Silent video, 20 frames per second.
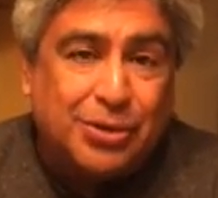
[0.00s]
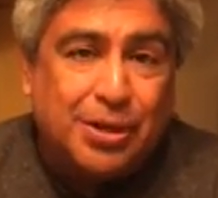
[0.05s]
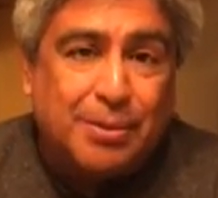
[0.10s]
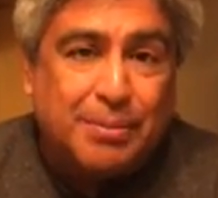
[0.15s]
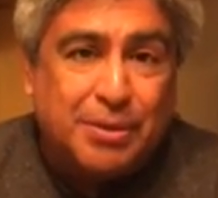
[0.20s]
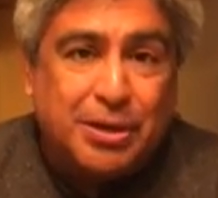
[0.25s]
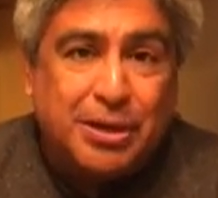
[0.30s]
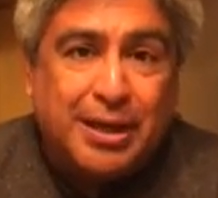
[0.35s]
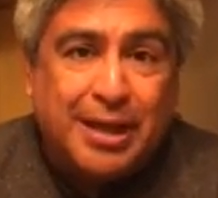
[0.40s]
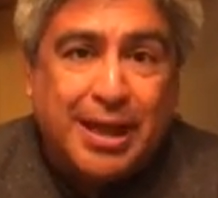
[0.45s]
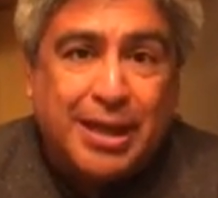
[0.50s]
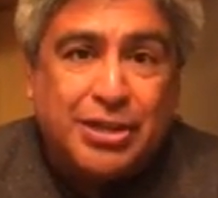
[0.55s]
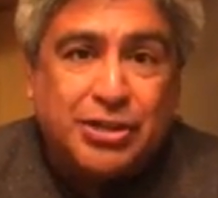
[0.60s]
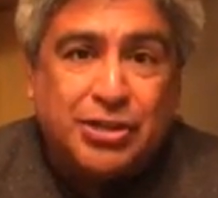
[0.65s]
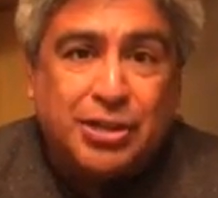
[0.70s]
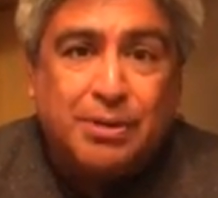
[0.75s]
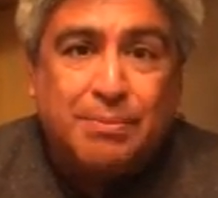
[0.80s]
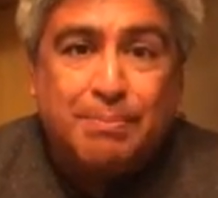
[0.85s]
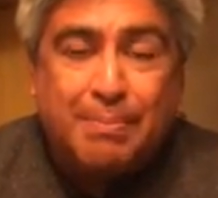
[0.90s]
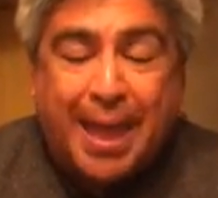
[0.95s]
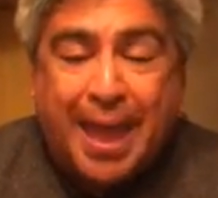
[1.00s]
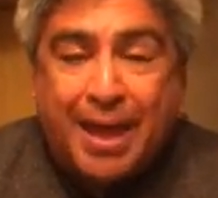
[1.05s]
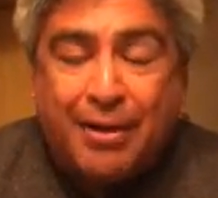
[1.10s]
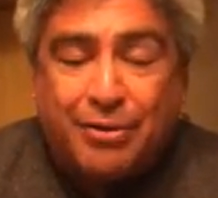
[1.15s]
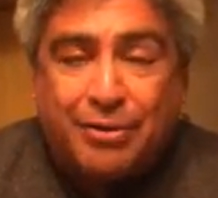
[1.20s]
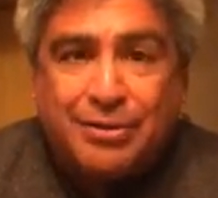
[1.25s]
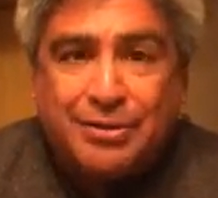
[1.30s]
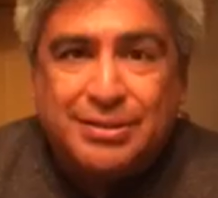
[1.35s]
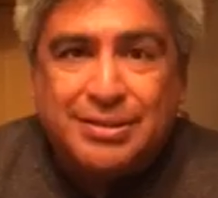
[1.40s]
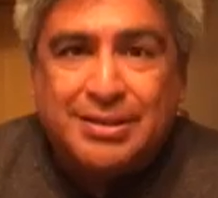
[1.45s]
communication
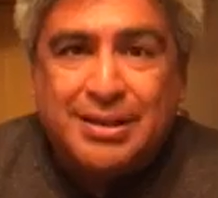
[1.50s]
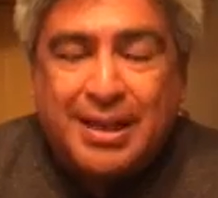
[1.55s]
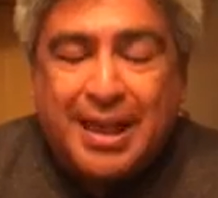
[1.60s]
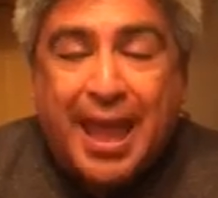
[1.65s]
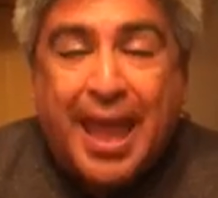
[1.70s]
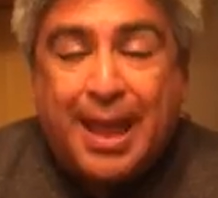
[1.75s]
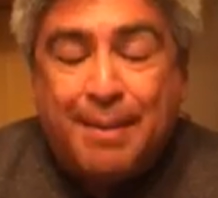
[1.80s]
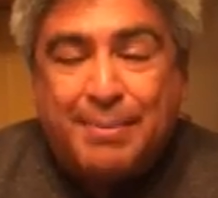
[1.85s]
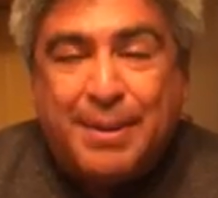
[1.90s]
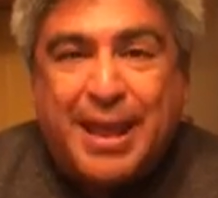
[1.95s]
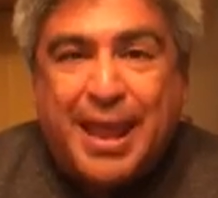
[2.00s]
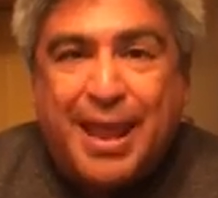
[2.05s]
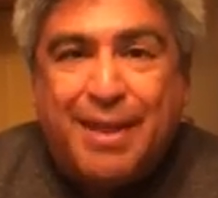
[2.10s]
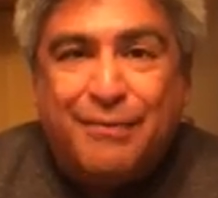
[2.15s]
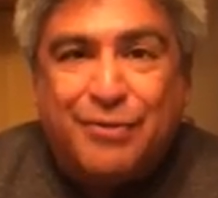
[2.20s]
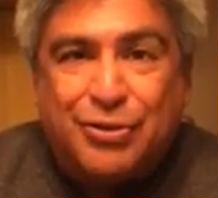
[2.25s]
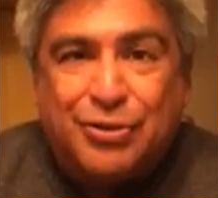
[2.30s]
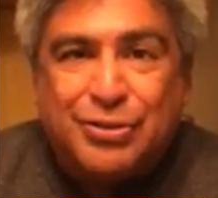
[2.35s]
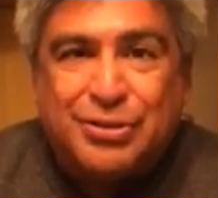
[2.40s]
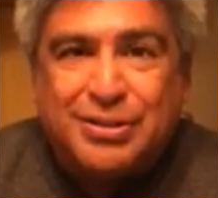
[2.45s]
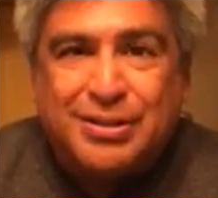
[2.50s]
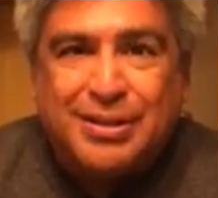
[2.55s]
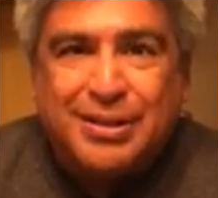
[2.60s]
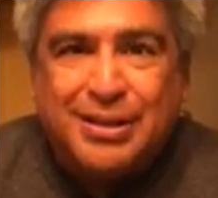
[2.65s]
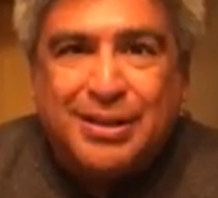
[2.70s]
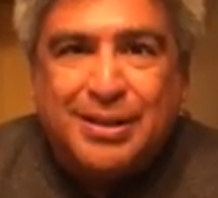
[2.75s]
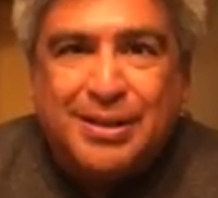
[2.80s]
patterns and behaviors.